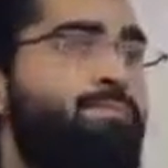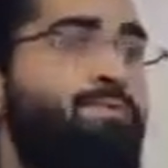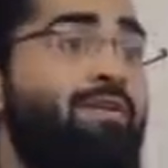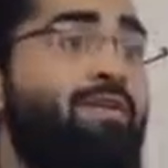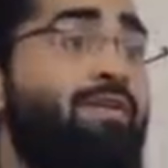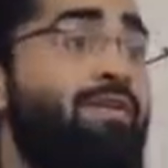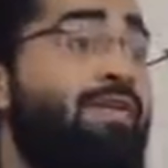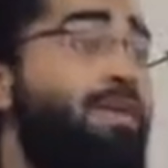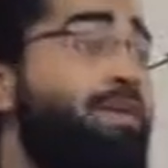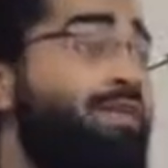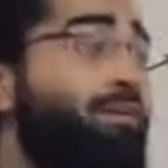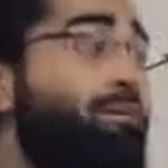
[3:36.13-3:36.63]
We
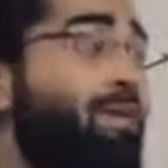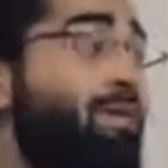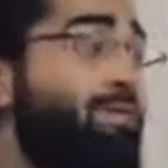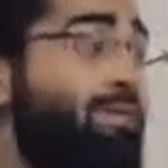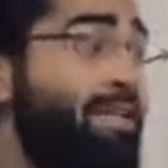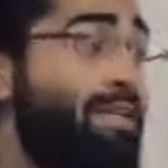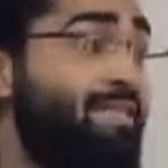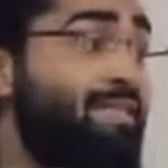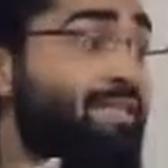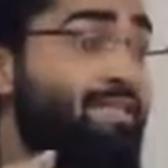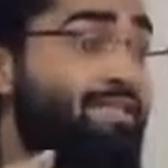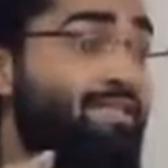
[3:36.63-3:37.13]
deny them. And
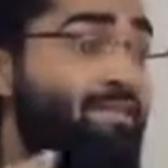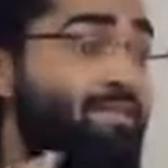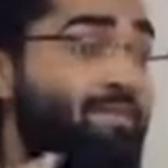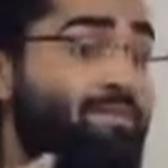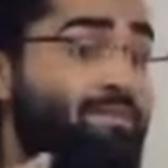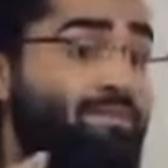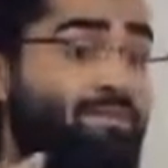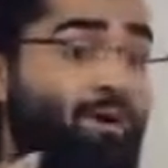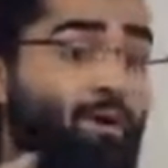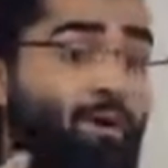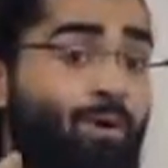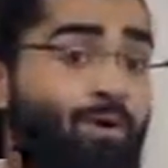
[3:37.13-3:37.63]
there's
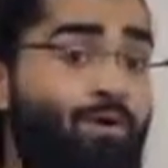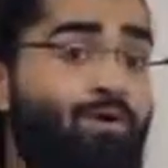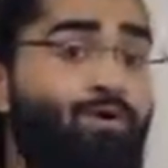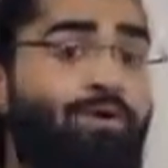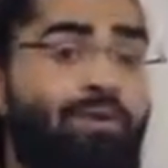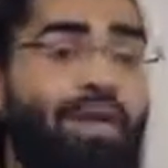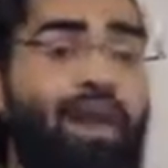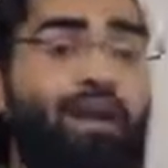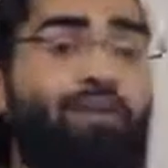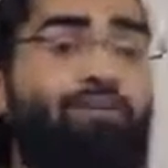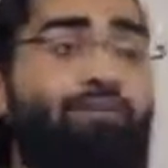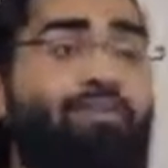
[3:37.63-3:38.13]
this whole
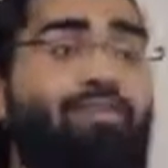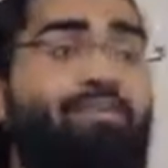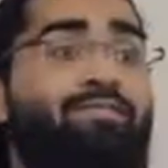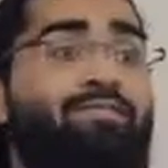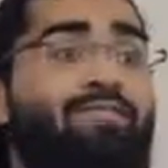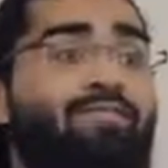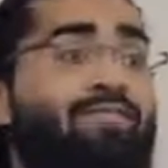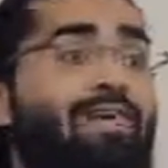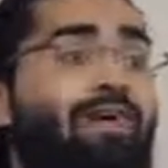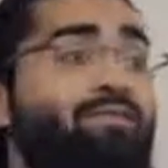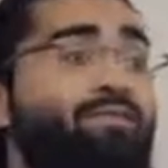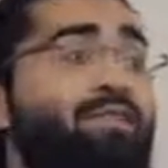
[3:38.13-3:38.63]
narrative
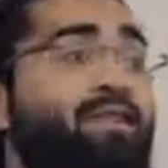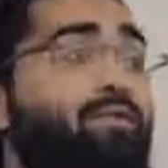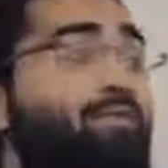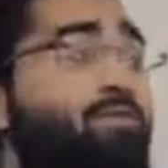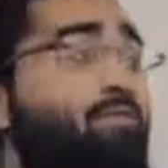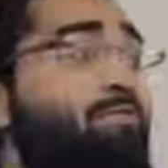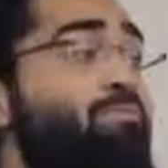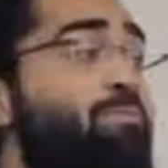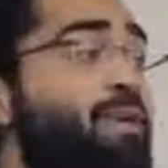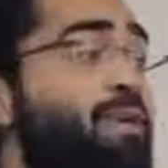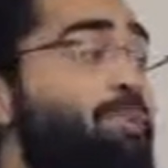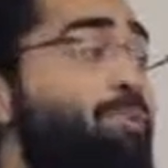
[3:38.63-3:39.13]
that's out there
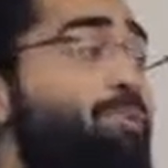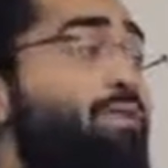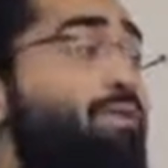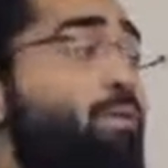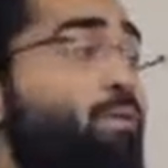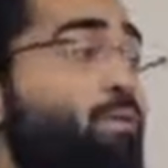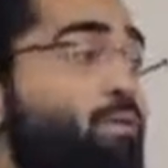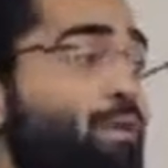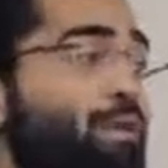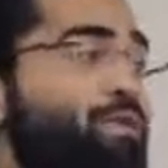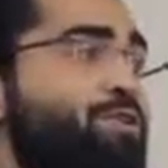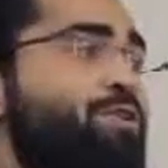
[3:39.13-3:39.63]
with people
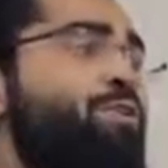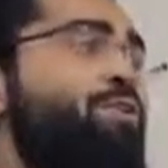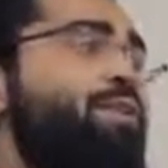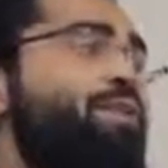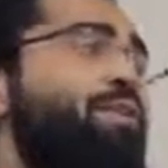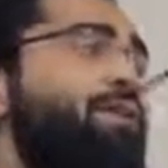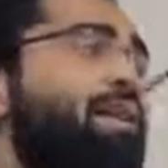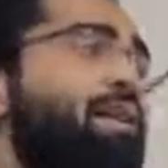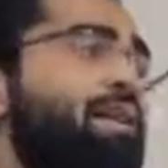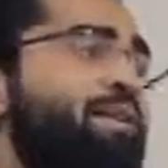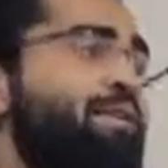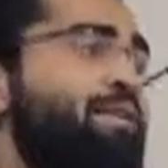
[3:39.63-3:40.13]
that want you to
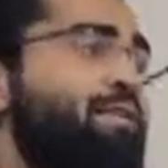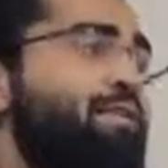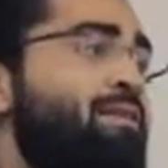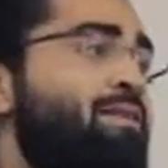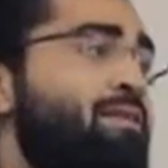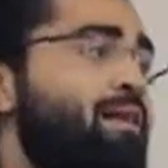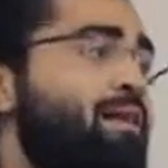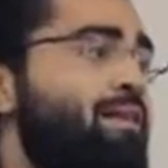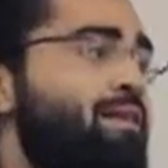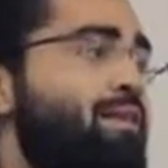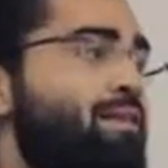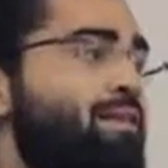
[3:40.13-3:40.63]

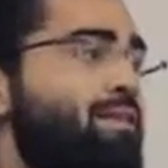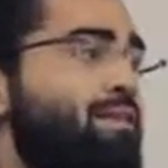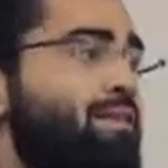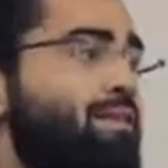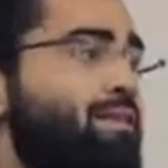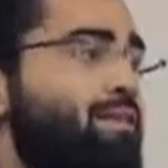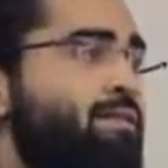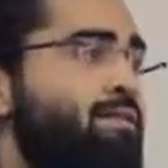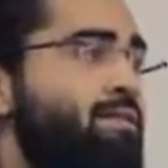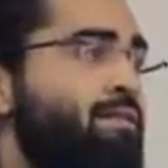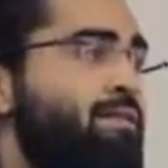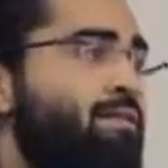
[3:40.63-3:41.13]
deny these
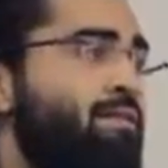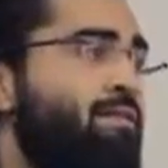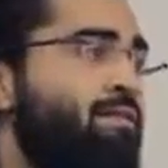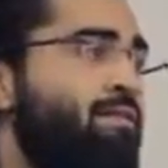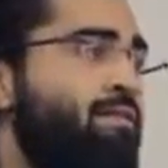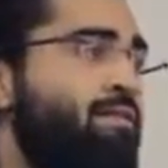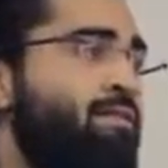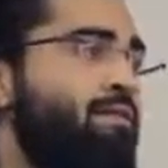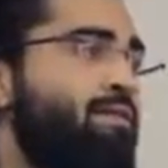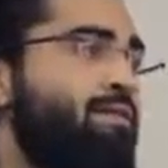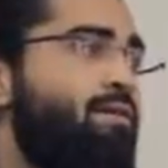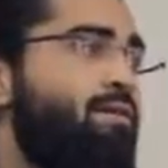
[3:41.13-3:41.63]
things.
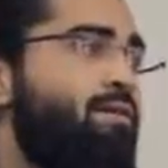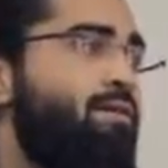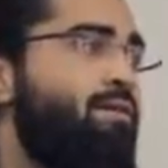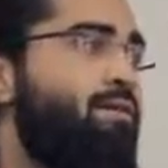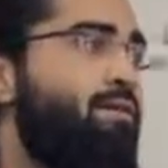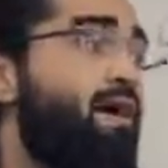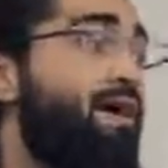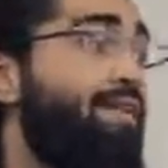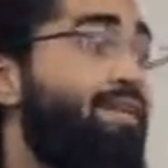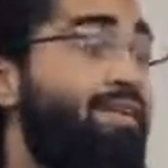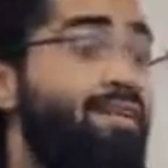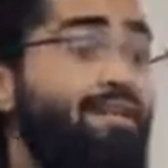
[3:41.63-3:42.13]

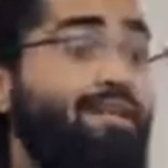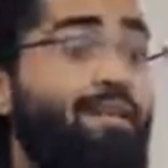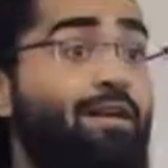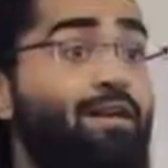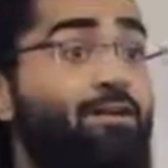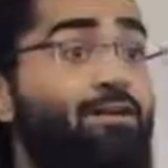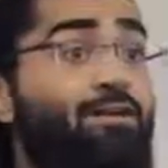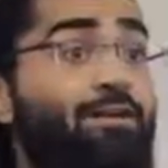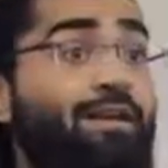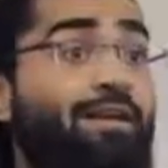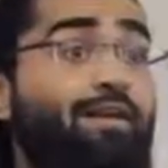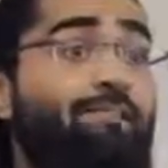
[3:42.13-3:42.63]
And they're
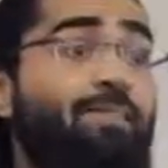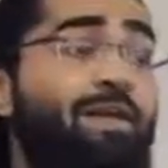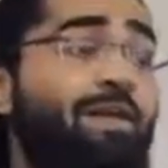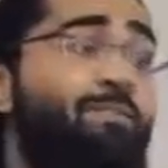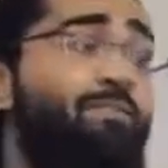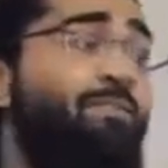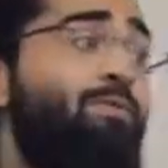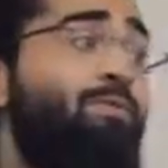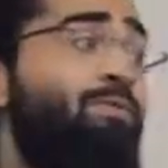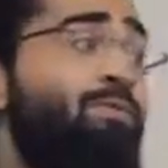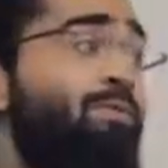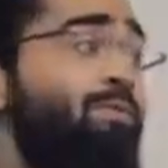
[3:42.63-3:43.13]
deluding
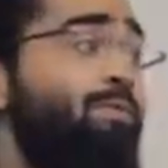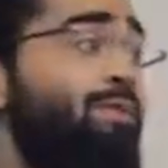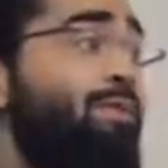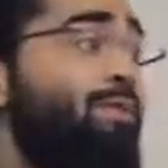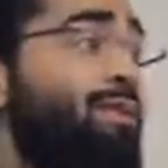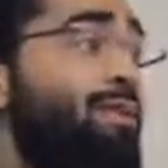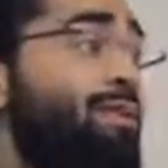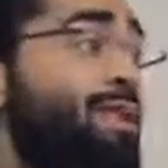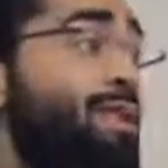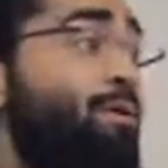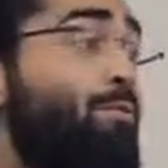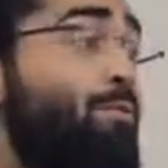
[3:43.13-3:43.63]
people.
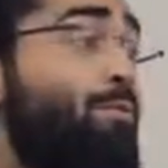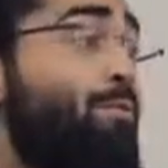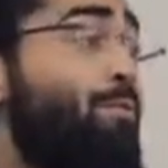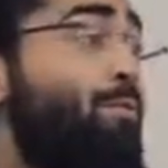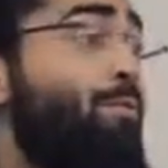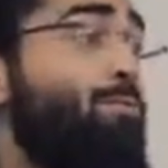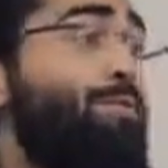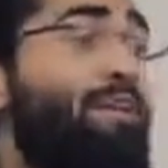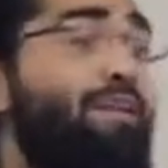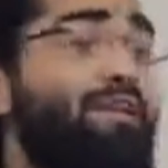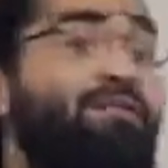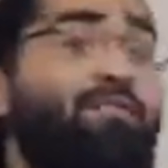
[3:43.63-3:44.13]
They want you
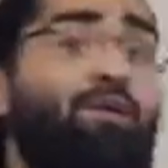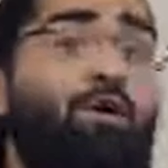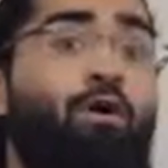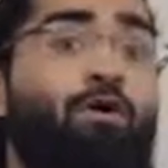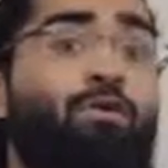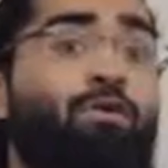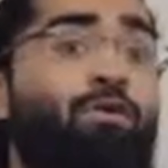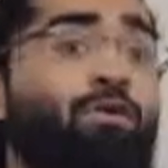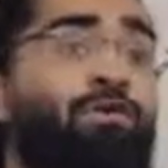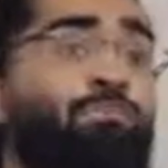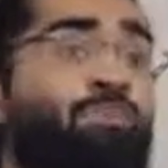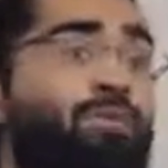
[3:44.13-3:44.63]
to believe in
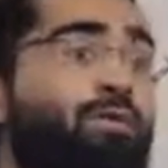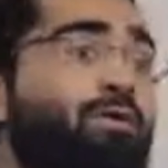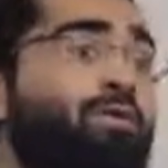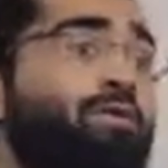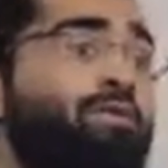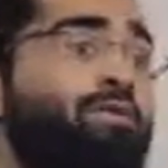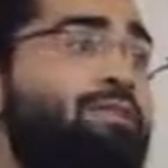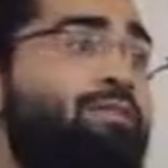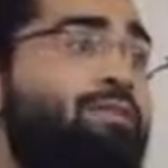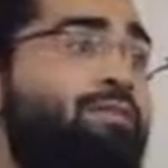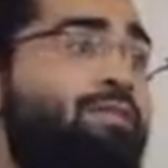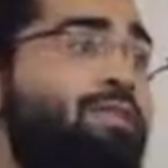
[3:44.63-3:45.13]
hocus
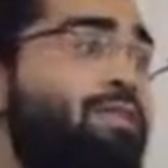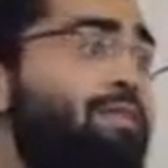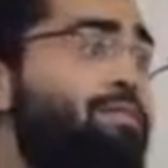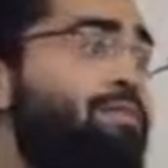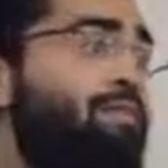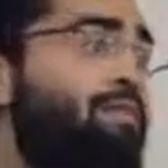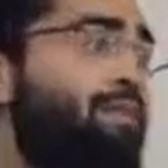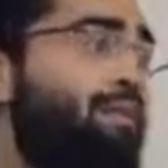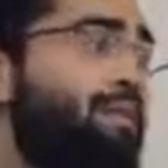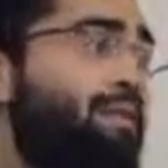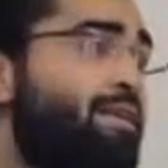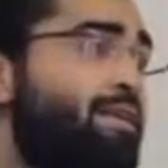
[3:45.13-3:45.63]
pocus,
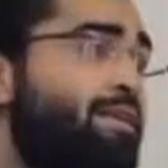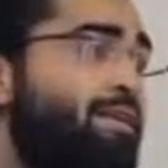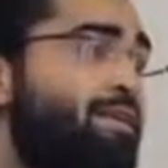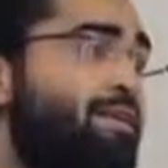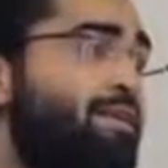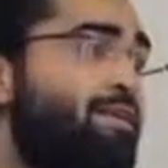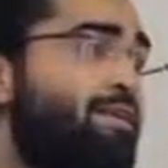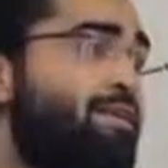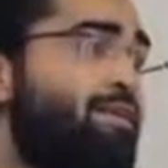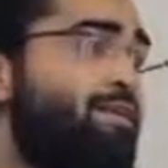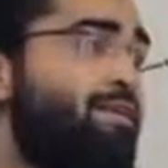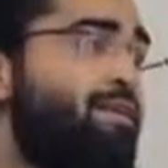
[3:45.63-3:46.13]
literally.
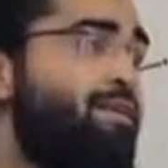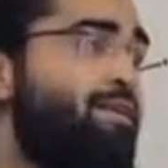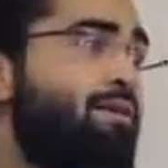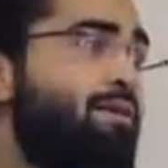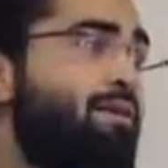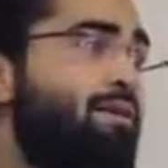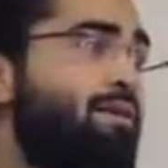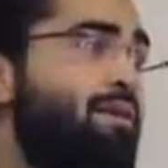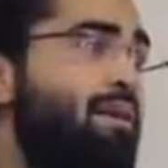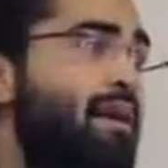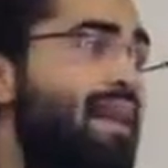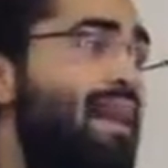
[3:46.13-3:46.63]

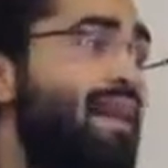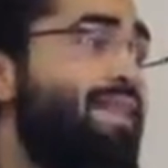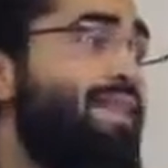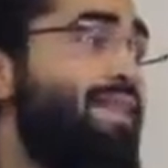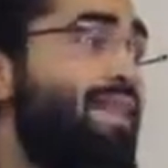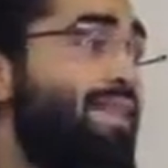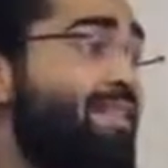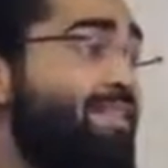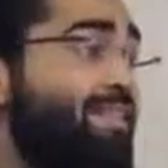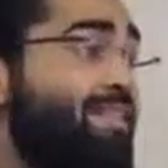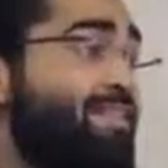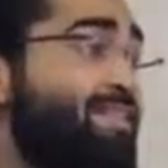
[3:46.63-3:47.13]
And
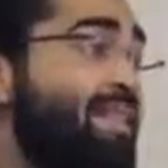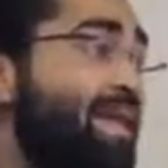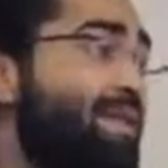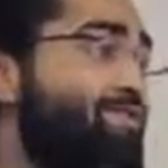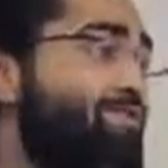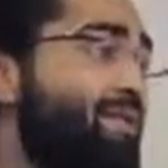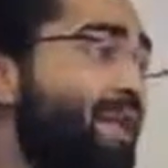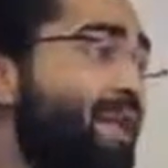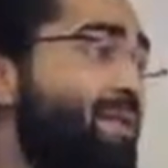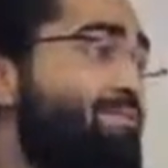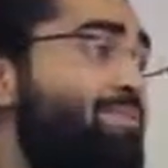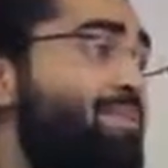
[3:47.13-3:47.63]
at the
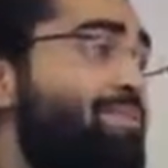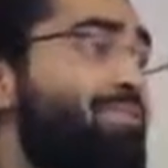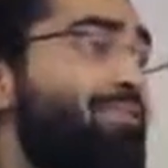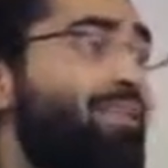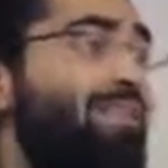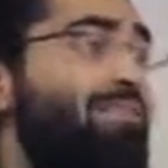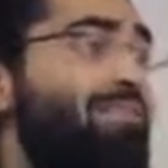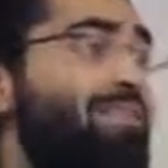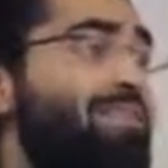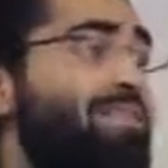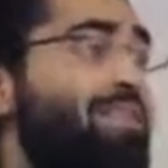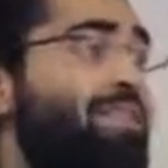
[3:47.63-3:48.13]
same time, they're
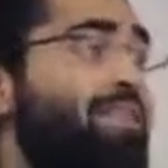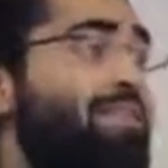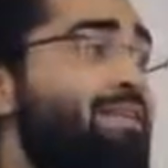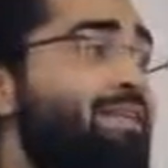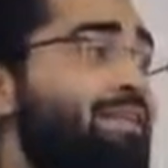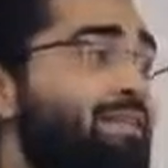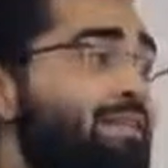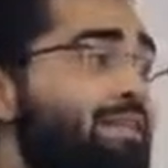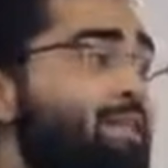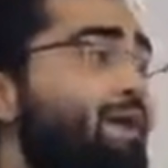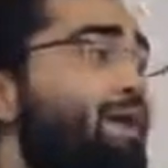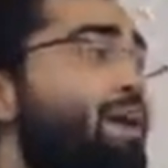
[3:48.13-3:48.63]
trying to
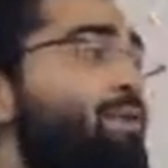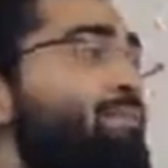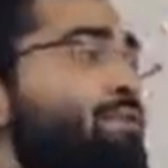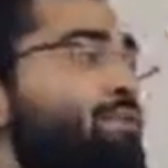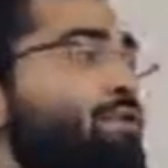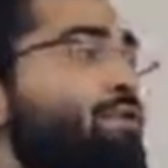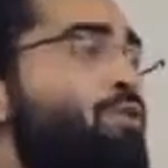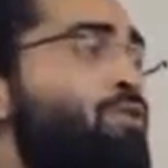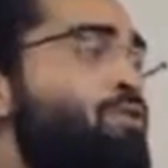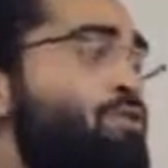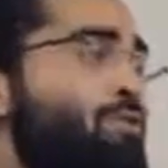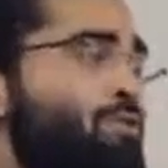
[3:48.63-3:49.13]
present Islam
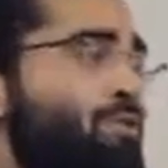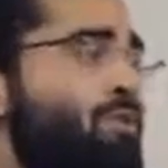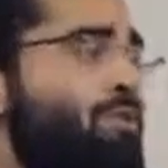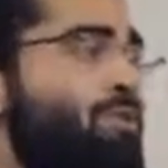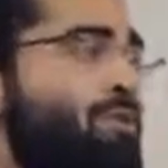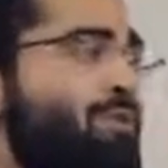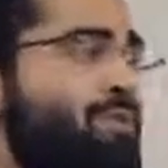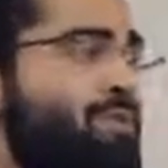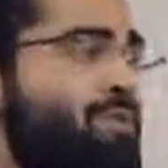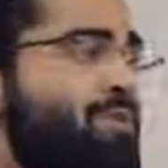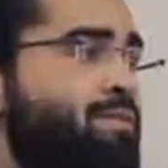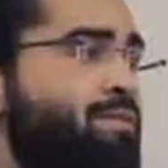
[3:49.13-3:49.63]
as hocus
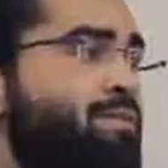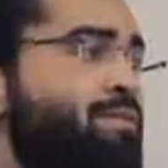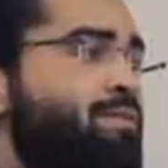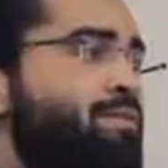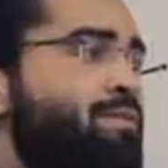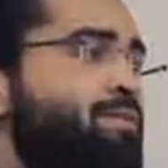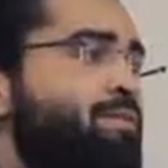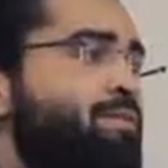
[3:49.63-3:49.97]
pocus.